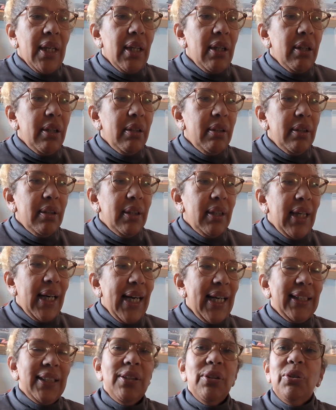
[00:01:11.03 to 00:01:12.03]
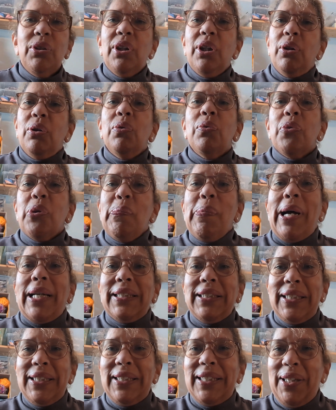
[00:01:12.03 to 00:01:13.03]
I had a look at all the
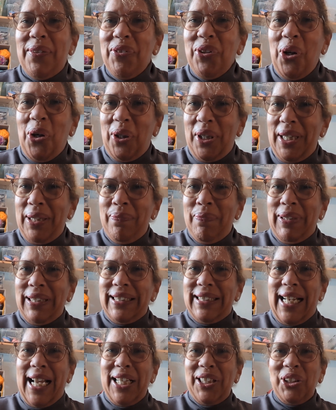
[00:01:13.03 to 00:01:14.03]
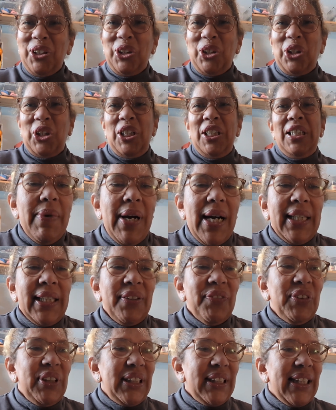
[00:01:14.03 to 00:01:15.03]
patterns that I've got in my stash, and
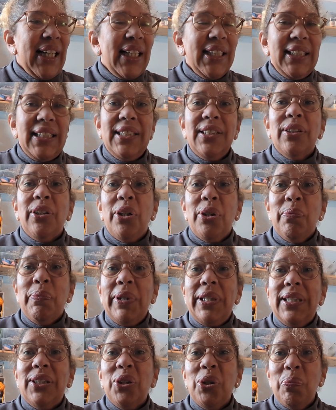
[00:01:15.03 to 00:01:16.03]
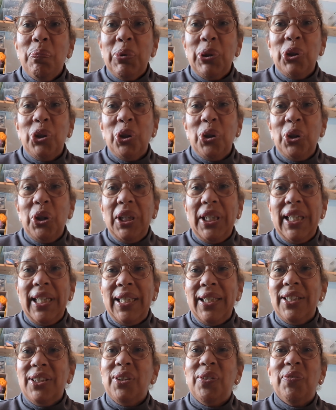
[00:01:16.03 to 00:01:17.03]
I've decided to go with Super Chunky
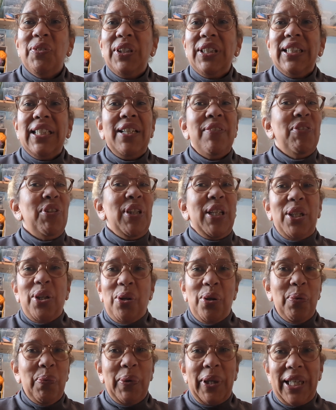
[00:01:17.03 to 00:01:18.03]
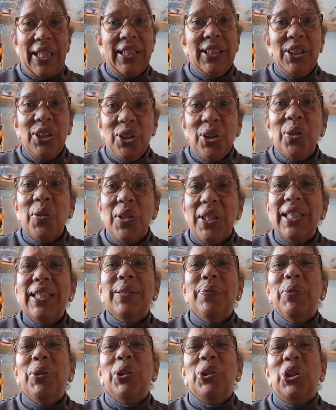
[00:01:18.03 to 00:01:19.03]
because obviously I've only got a week to do this
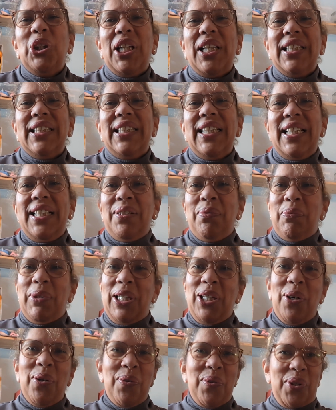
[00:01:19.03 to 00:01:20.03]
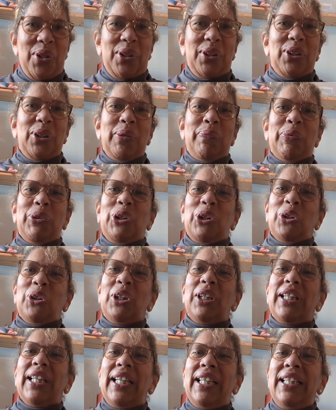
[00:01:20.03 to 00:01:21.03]
project in, and we know that Super
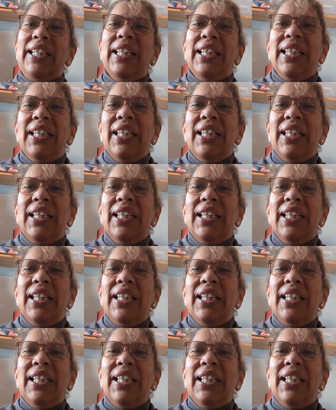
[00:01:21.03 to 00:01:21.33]
Chunky